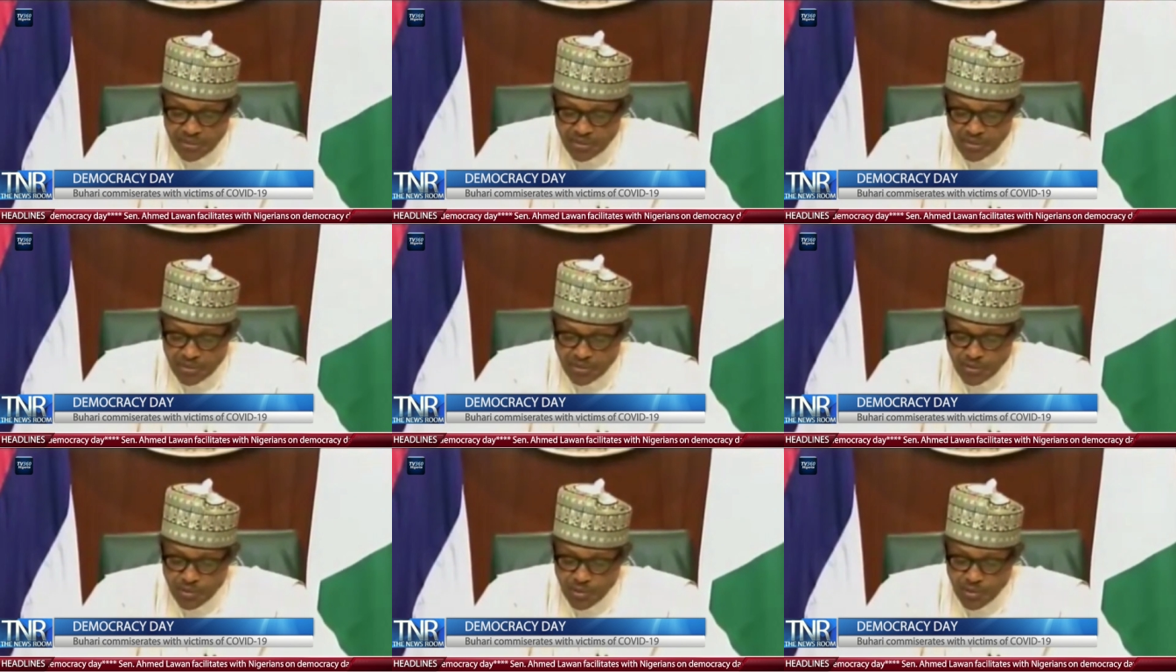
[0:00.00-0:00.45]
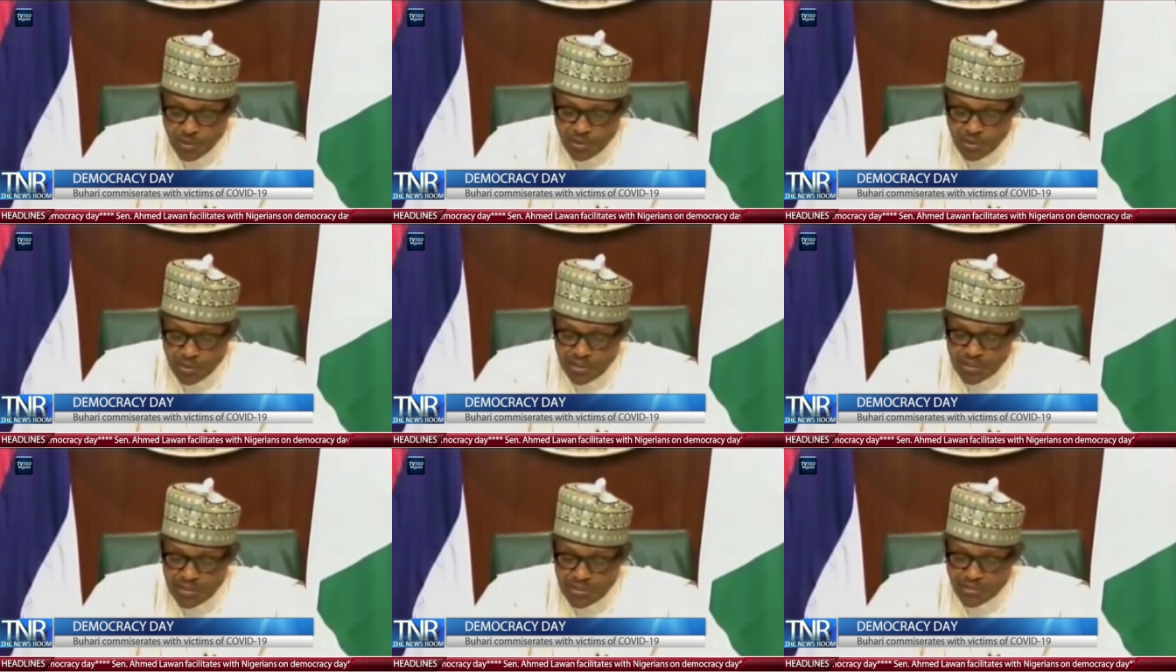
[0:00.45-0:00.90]
not
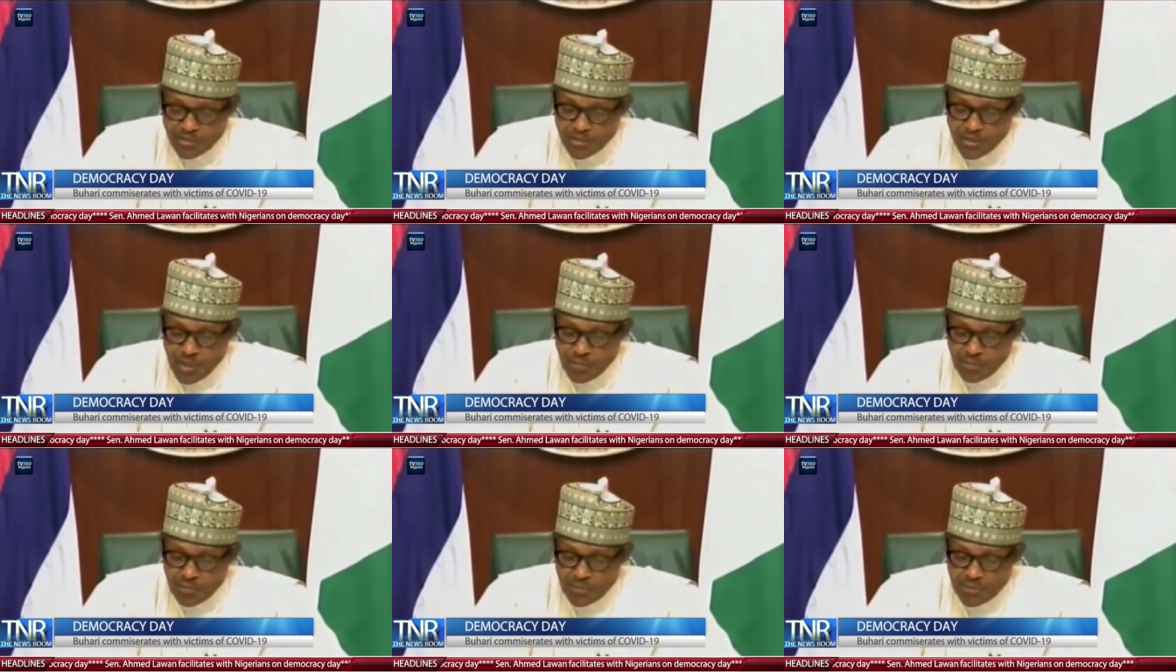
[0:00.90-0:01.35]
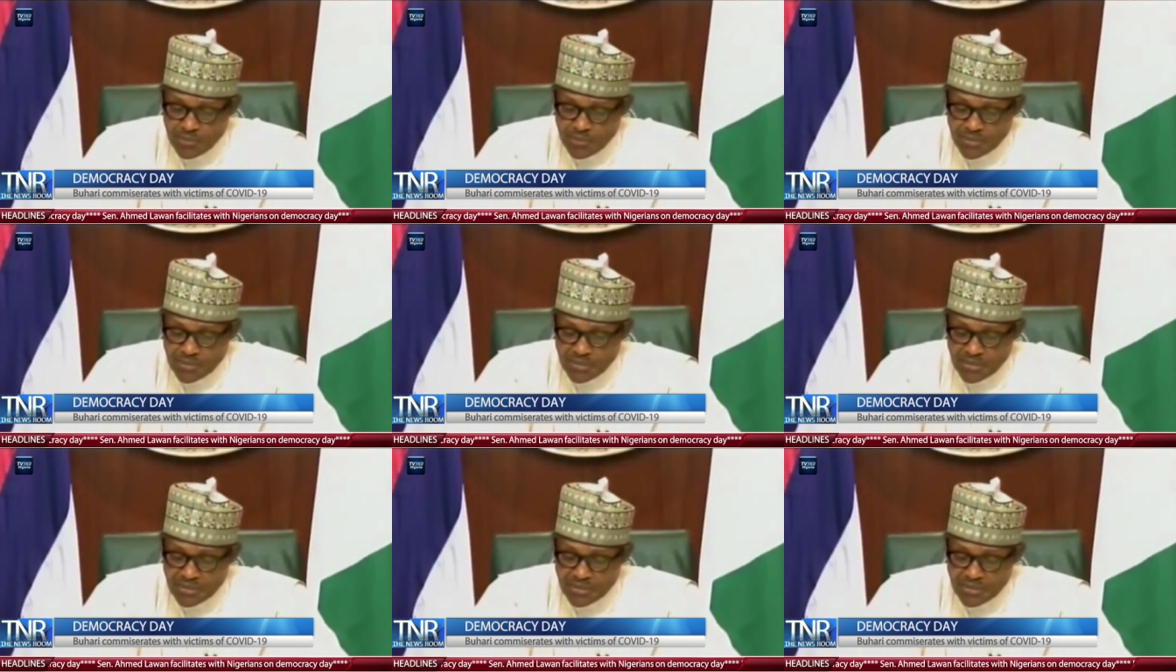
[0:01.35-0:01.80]
only as your
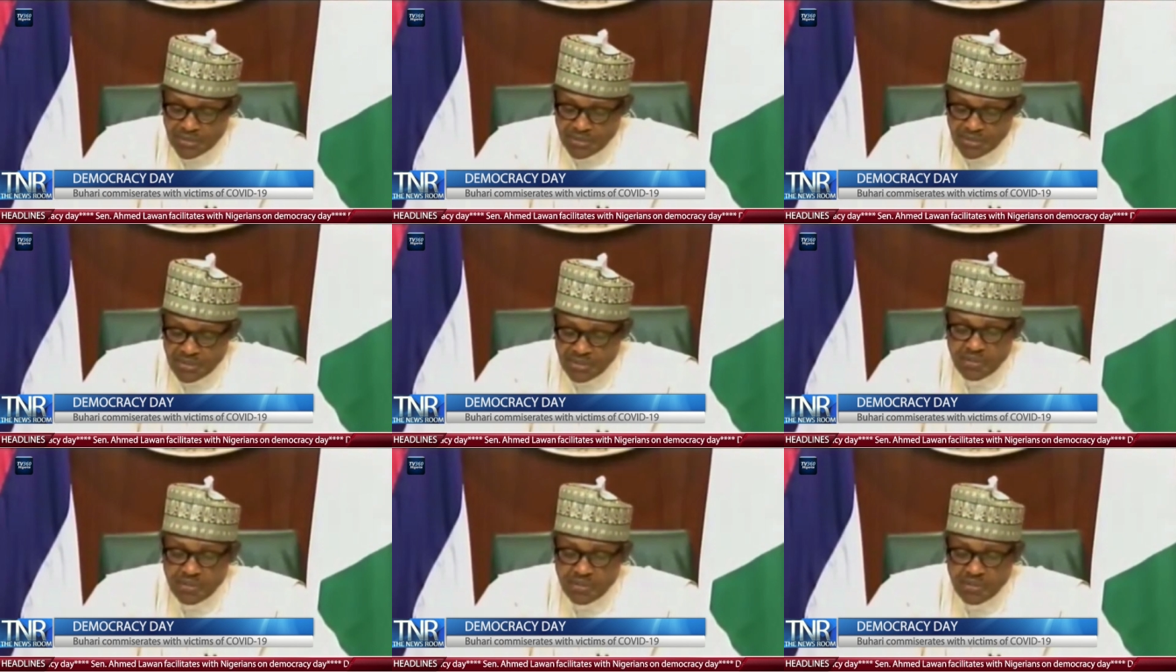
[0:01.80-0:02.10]
president,